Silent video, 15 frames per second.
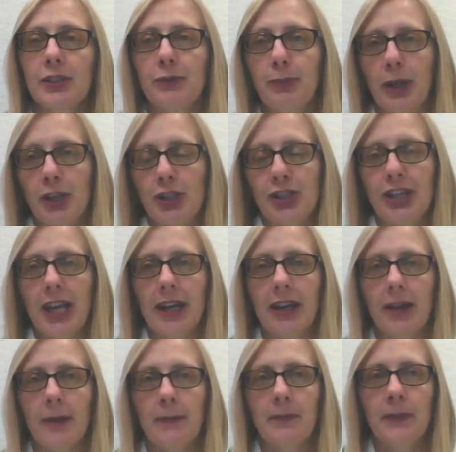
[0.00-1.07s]
patient data.
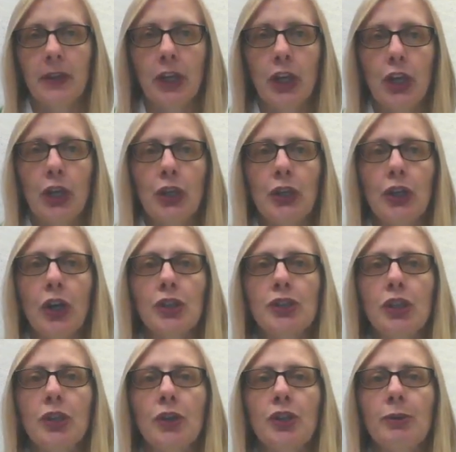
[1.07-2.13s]
You also
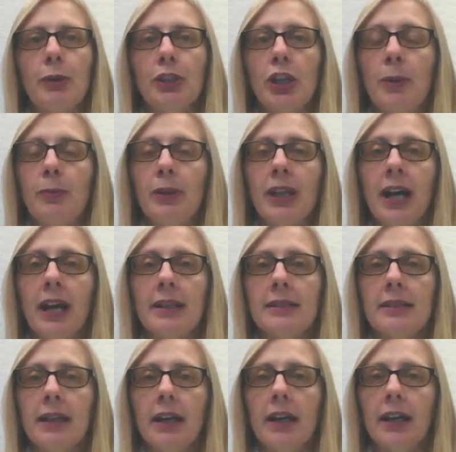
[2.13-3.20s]
learned about compliance,
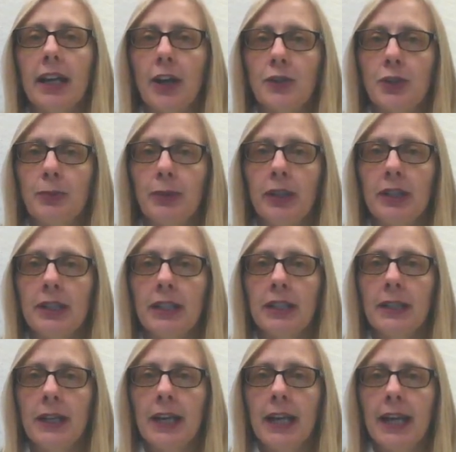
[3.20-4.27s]
accountability,
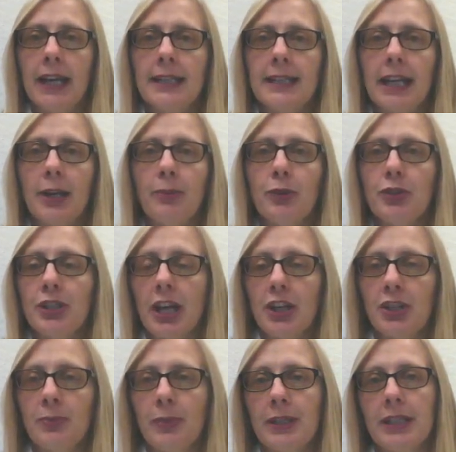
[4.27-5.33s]
and data
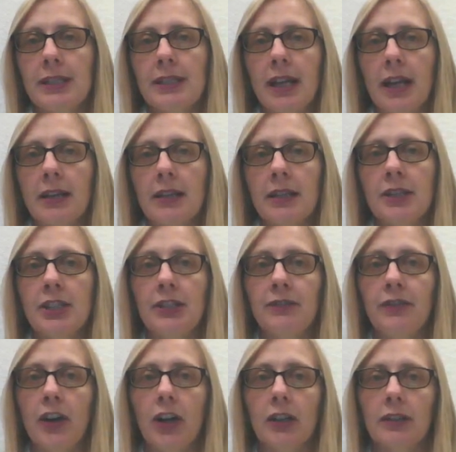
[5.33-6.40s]
protection by design and
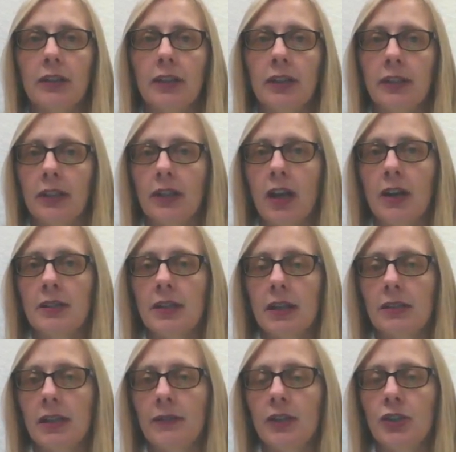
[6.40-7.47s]
default in the
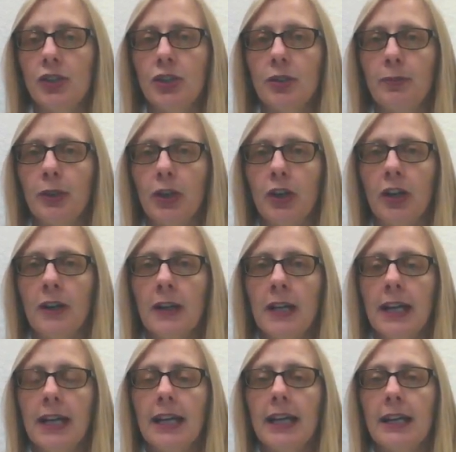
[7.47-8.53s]
context of the GDPR.
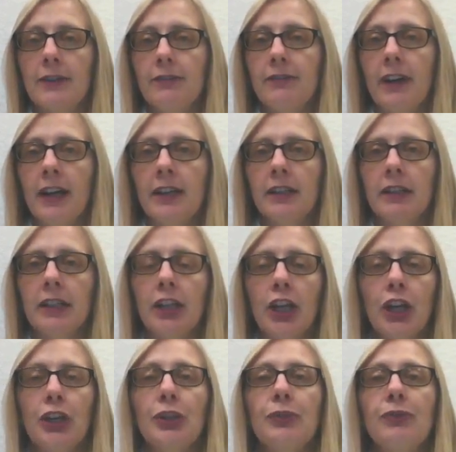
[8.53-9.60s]
And finally,
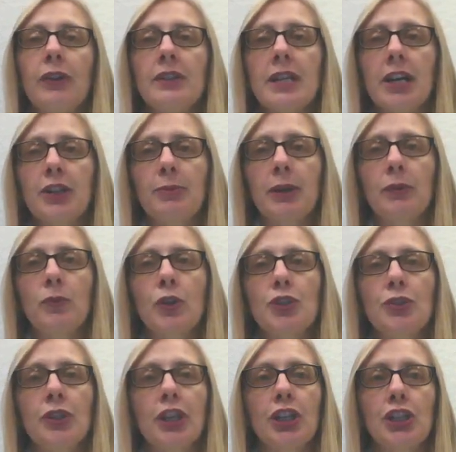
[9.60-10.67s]
you found out about what
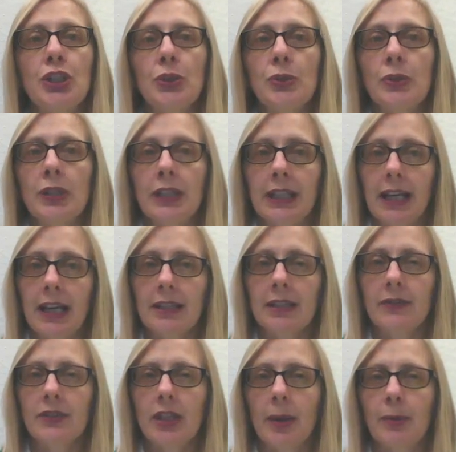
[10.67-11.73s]
you can do in case of
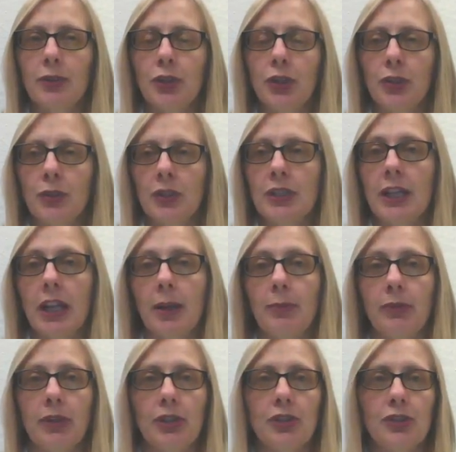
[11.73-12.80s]
cybersecurity data
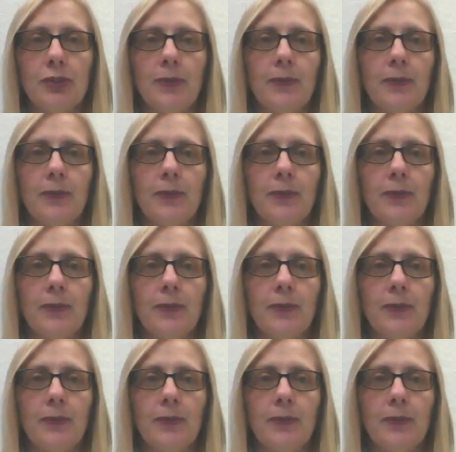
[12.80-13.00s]
breach.